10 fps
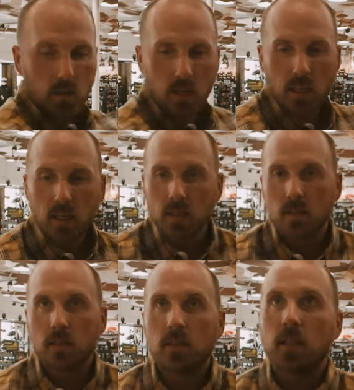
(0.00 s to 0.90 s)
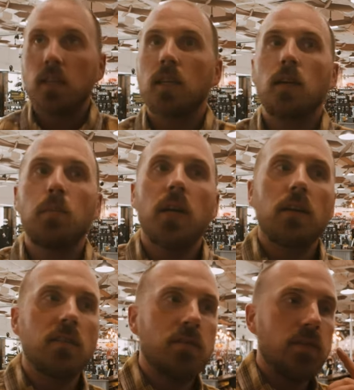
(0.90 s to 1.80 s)
I would like to see a
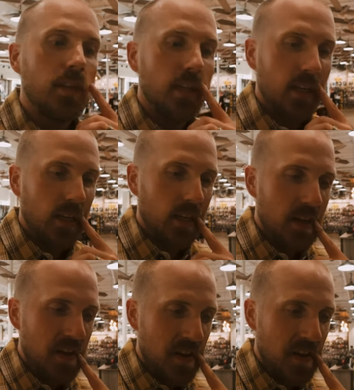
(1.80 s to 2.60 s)
better fitting.